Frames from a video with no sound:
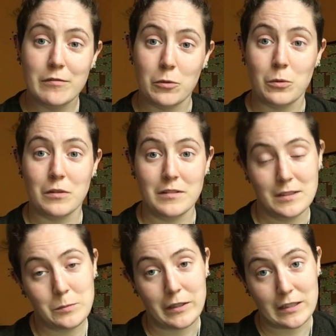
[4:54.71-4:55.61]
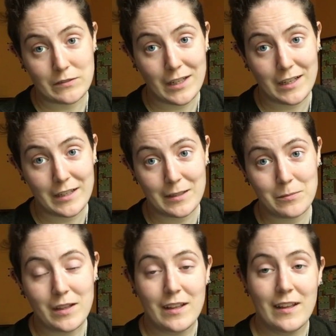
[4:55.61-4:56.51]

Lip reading: for this period of time